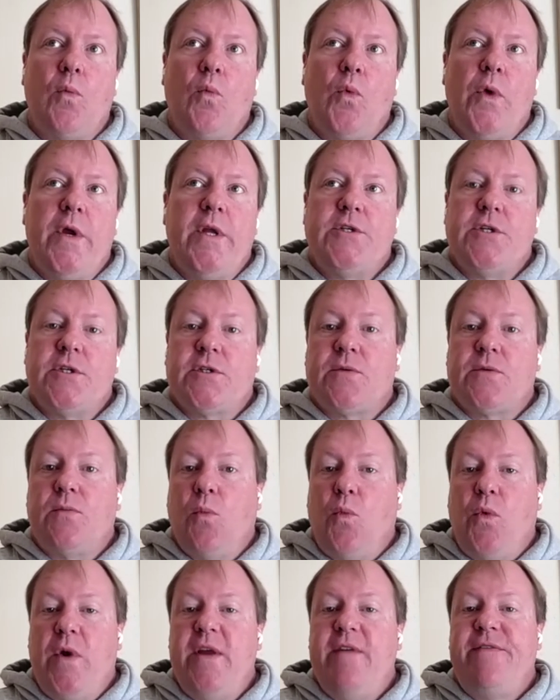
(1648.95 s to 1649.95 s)
we
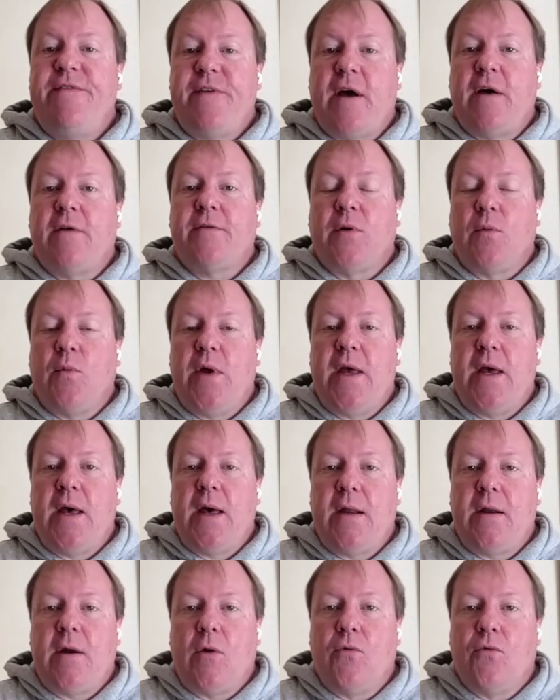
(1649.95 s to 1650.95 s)
felt that we
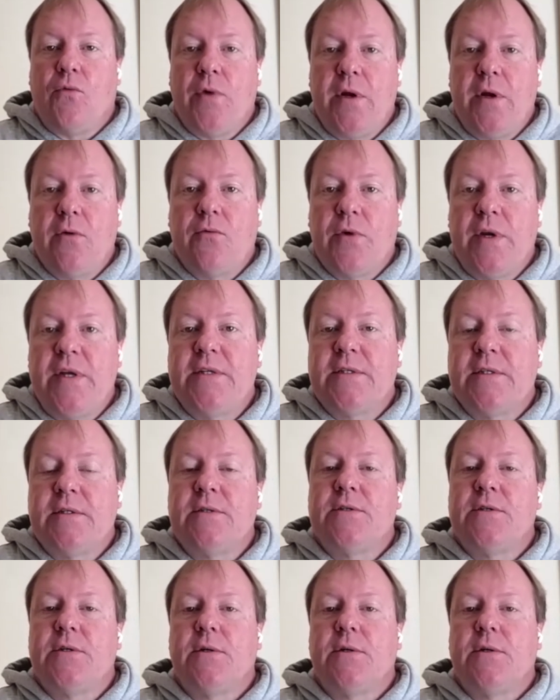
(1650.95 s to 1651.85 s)
had a real reason